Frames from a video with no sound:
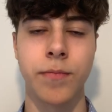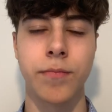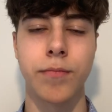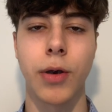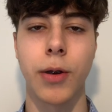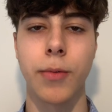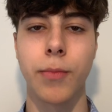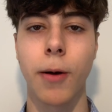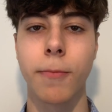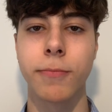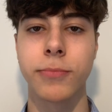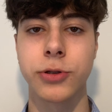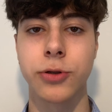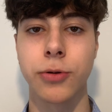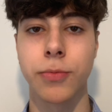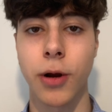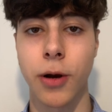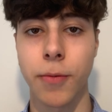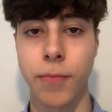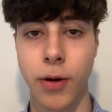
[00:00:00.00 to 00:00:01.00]
My mum's
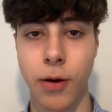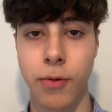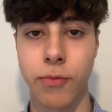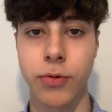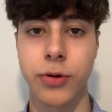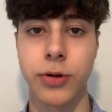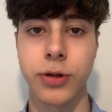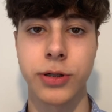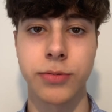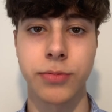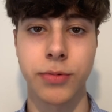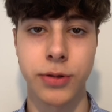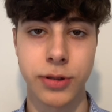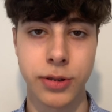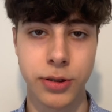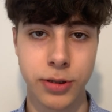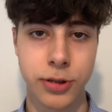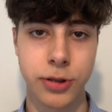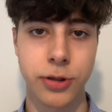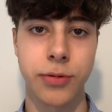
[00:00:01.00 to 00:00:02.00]
superpower is
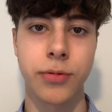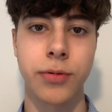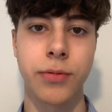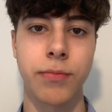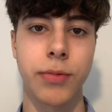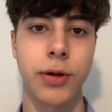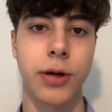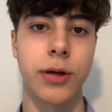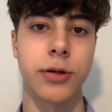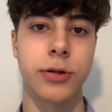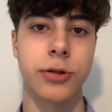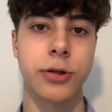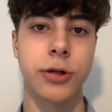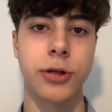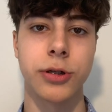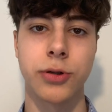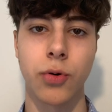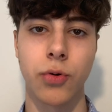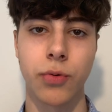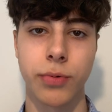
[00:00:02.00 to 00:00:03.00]
precision because
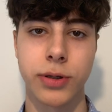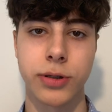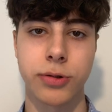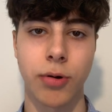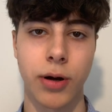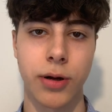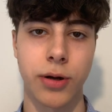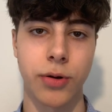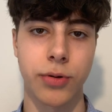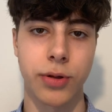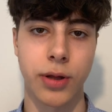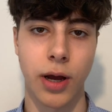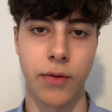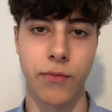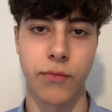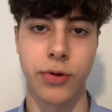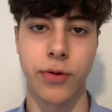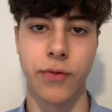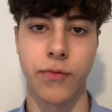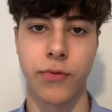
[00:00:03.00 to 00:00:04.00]
she's always right on time
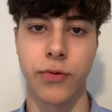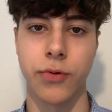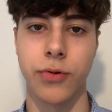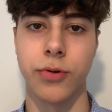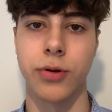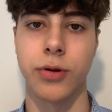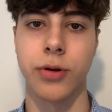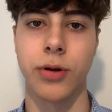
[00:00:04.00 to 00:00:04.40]
with the food.